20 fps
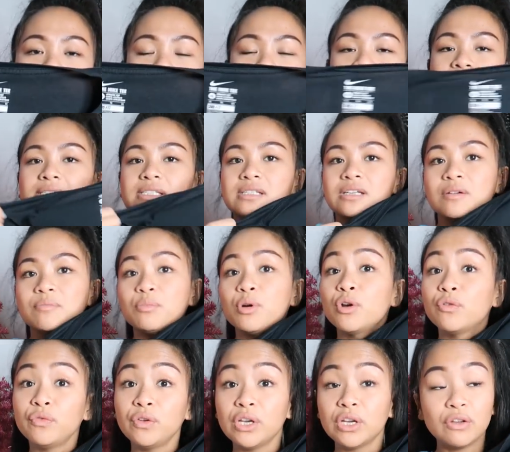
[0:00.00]
that.
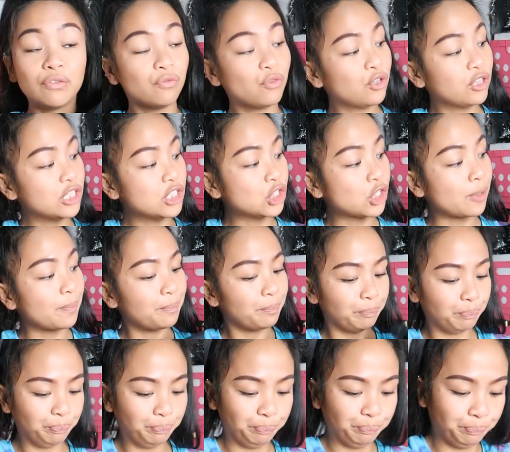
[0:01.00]
Perfect for the gym.